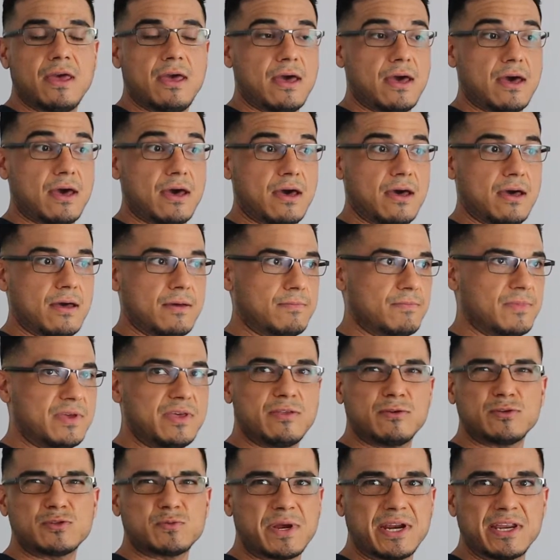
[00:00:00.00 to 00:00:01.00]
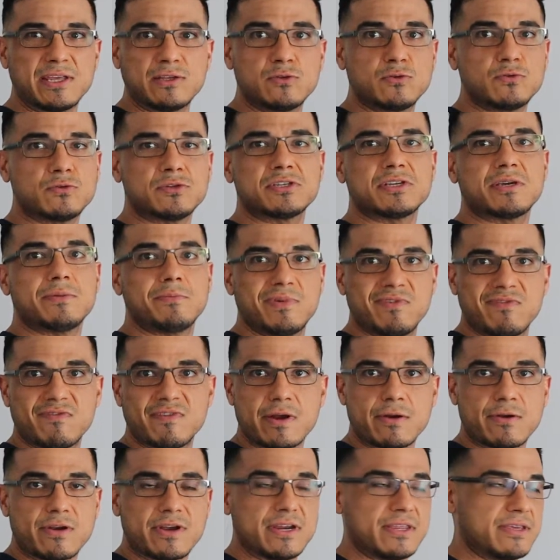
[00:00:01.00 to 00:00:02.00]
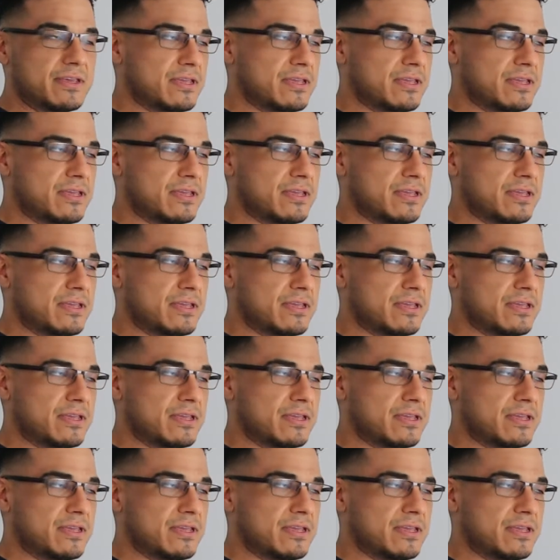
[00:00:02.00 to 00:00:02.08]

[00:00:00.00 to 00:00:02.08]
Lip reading: and those writing tools can be varied.